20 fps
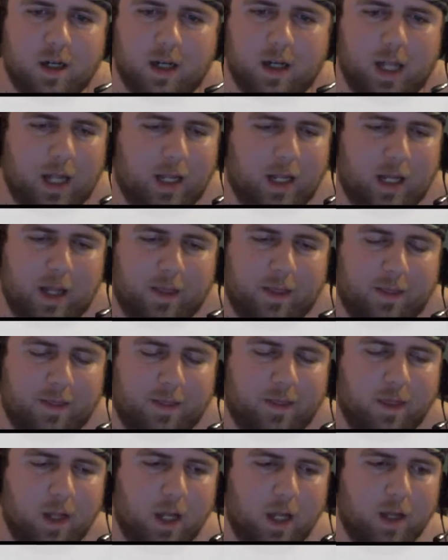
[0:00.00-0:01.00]
Like I
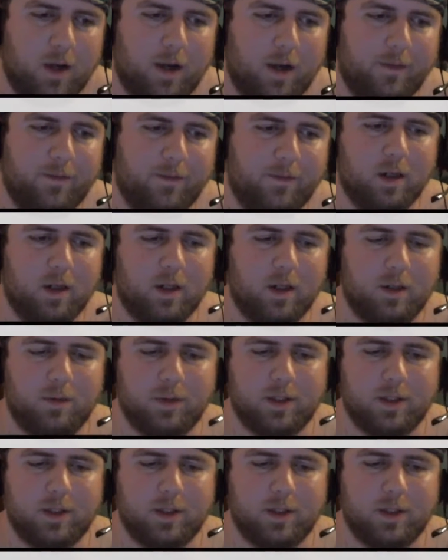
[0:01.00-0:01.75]
figured it